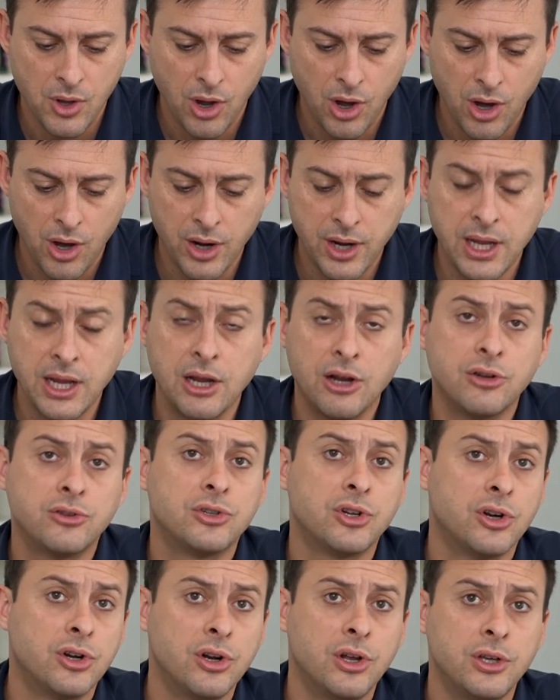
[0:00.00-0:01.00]
On here,
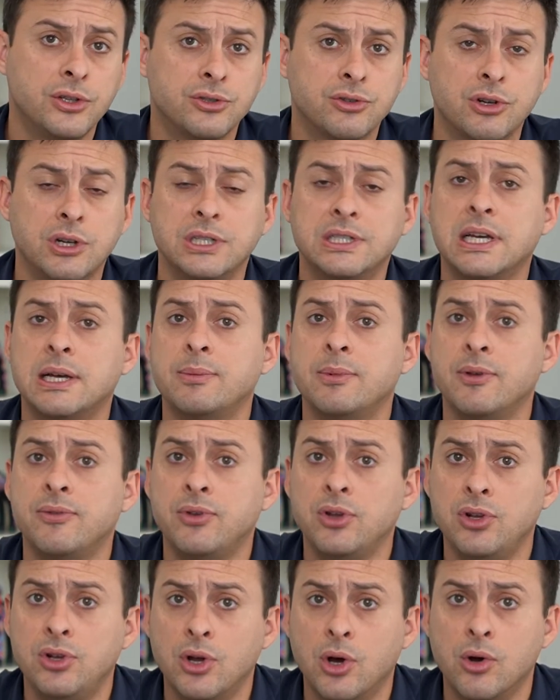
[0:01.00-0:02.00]
turn on screen time
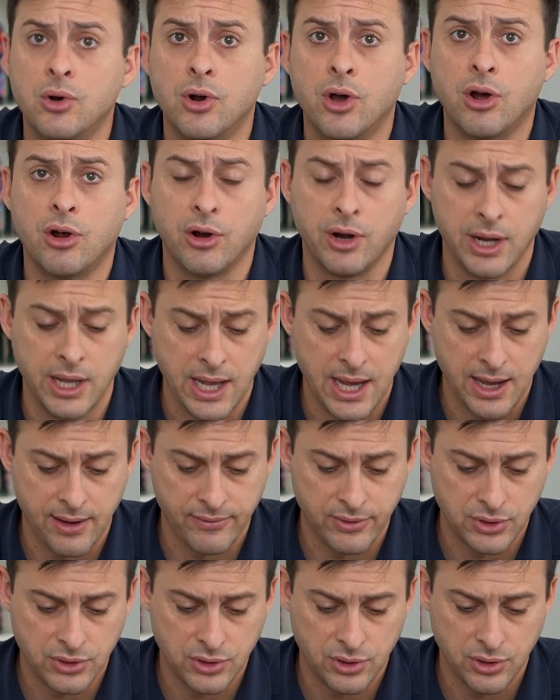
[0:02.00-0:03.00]
if you don't already have
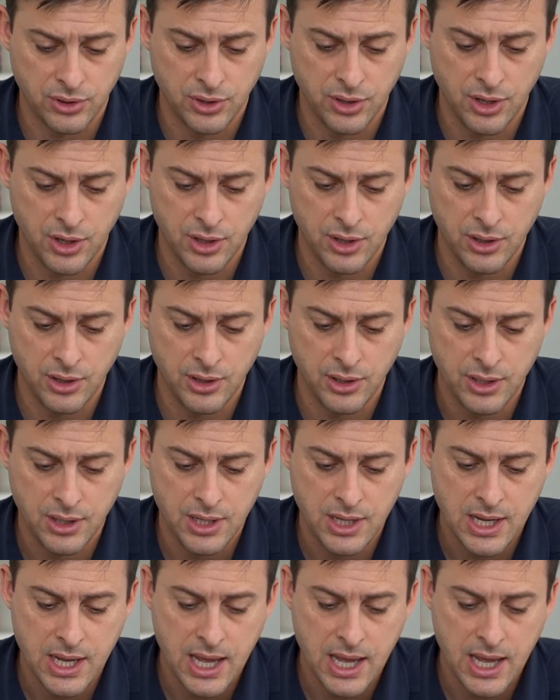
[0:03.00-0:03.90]
it turned on